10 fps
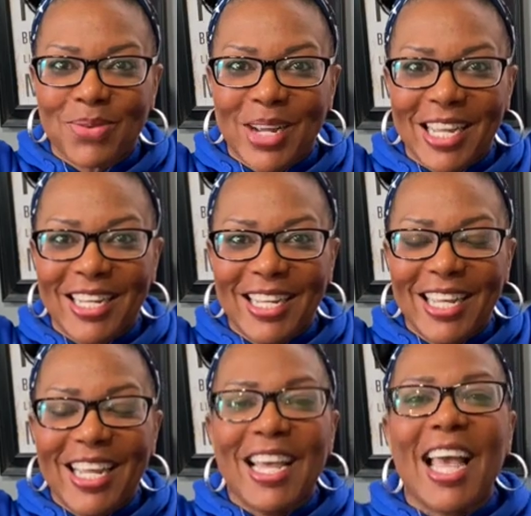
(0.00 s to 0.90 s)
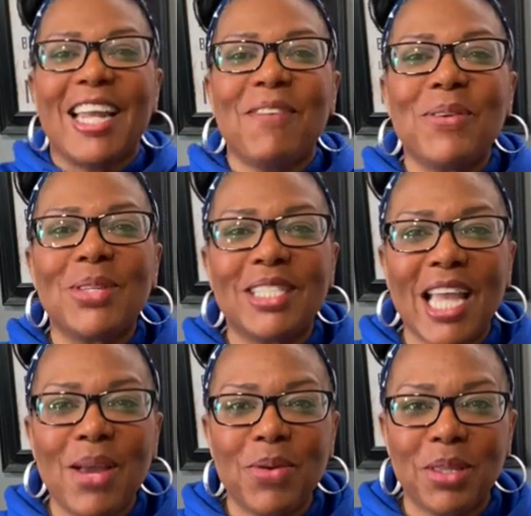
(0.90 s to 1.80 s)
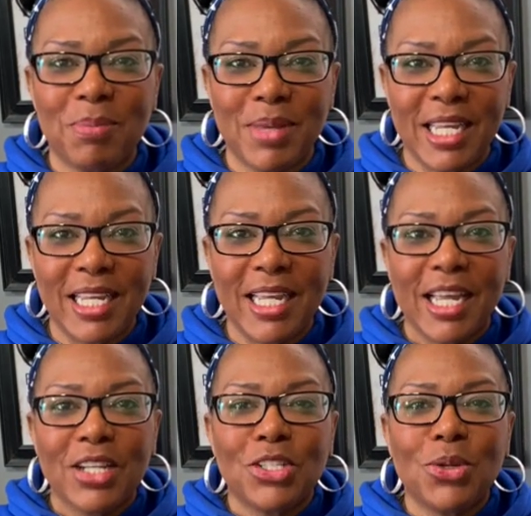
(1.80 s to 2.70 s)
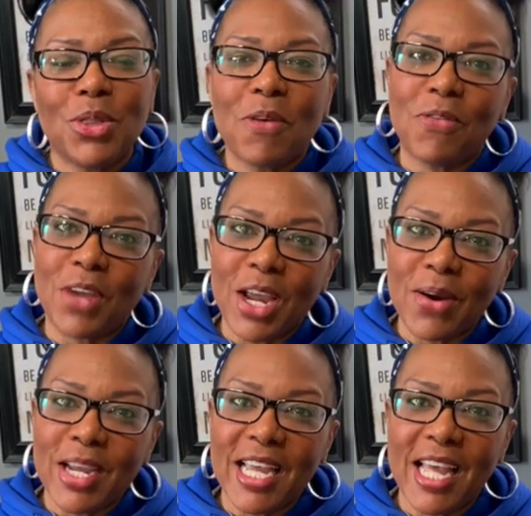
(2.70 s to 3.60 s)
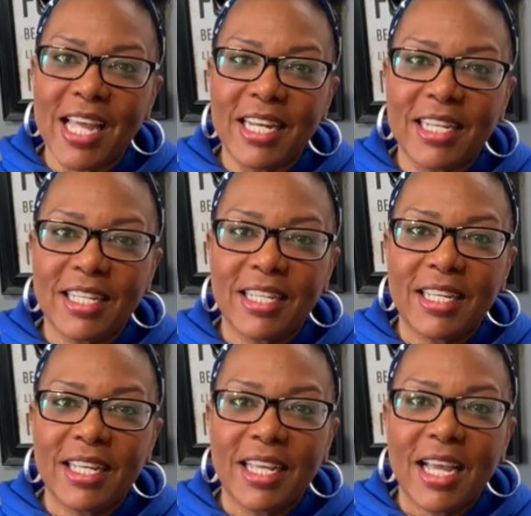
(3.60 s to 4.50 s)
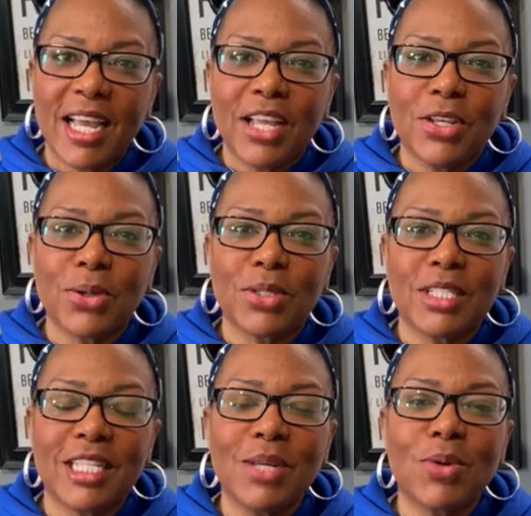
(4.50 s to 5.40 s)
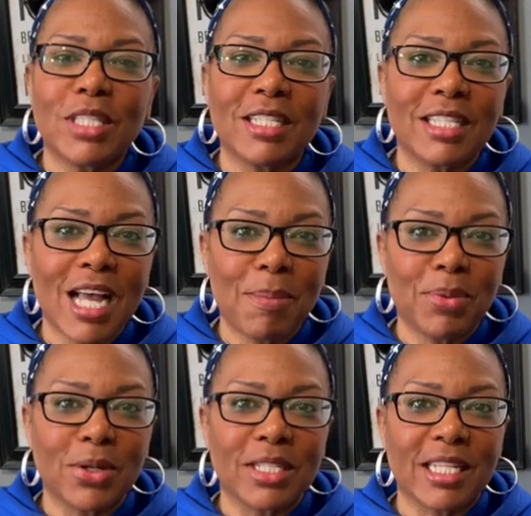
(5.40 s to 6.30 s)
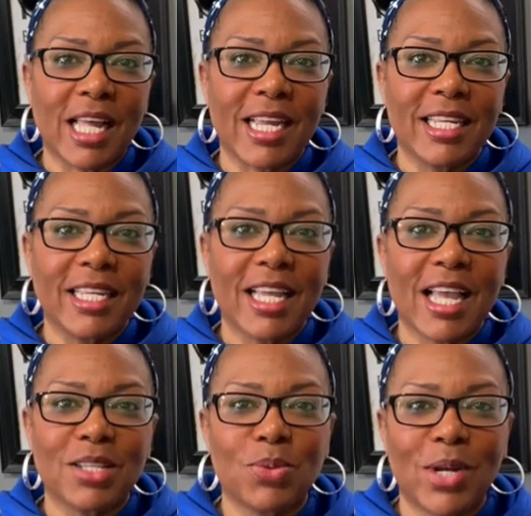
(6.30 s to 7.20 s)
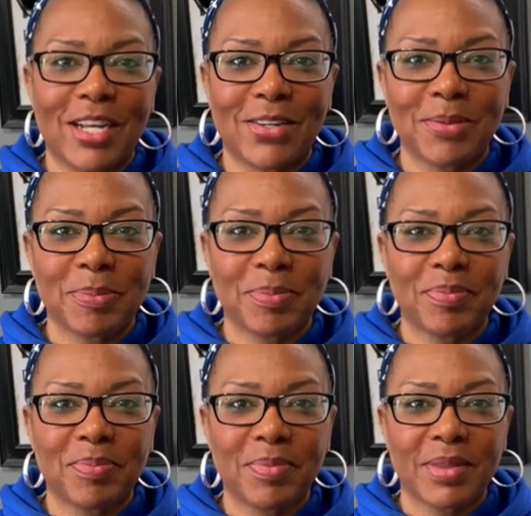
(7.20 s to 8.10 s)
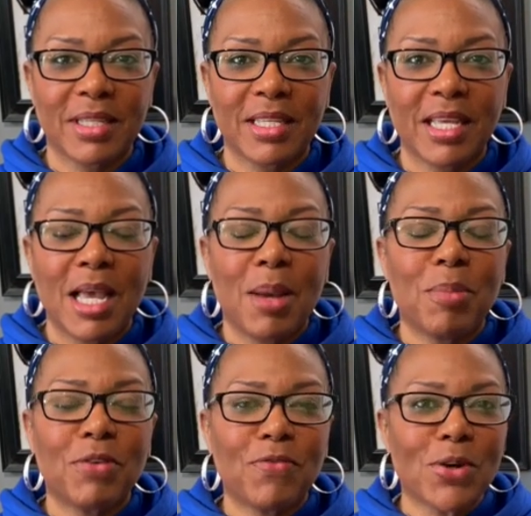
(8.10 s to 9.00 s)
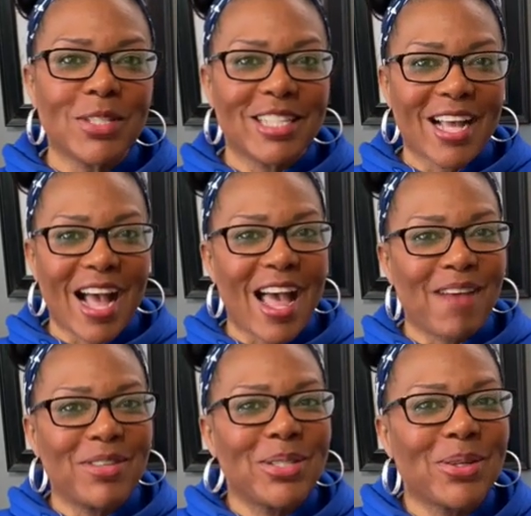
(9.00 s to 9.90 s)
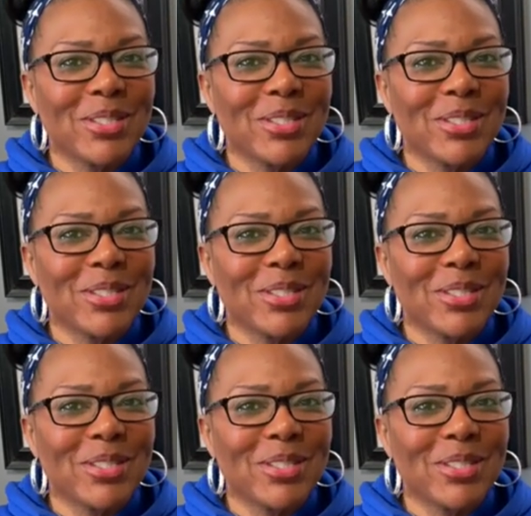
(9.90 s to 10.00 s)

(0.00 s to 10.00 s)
right. And if you stay with me to the very end, you'll see what the top looks like as well. But first, I have a short